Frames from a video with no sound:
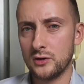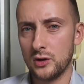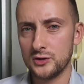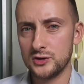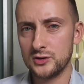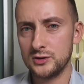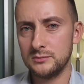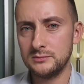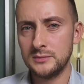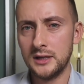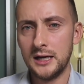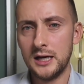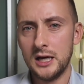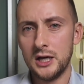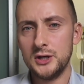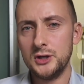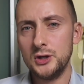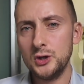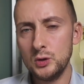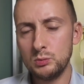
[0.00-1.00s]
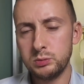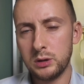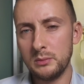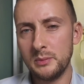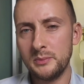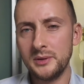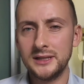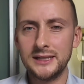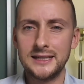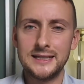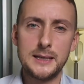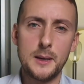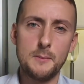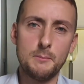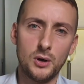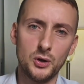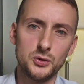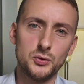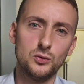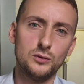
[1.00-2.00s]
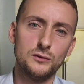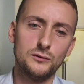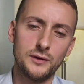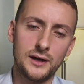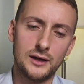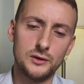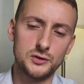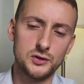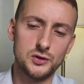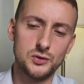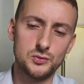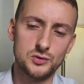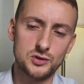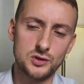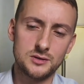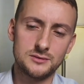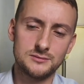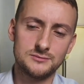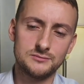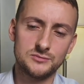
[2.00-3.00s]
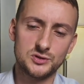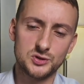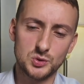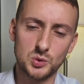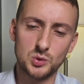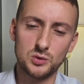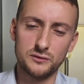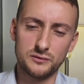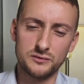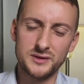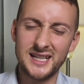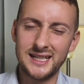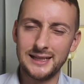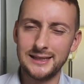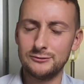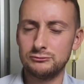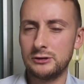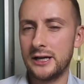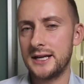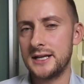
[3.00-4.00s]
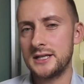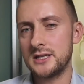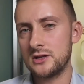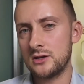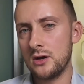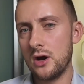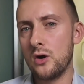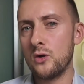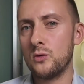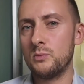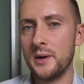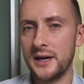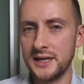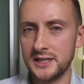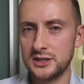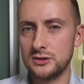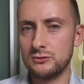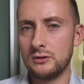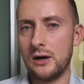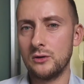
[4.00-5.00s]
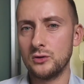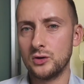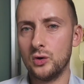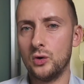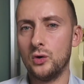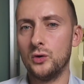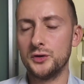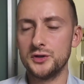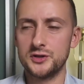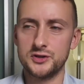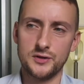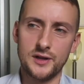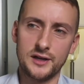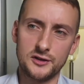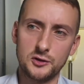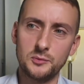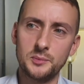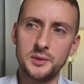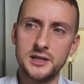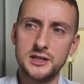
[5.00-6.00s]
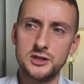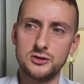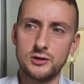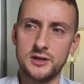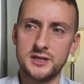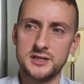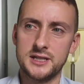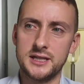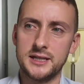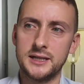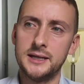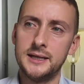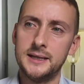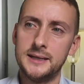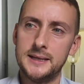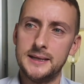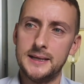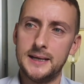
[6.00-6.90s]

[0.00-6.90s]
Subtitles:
I've got some new probability model values sort of nearly ready to go based around corners, so that could be interesting.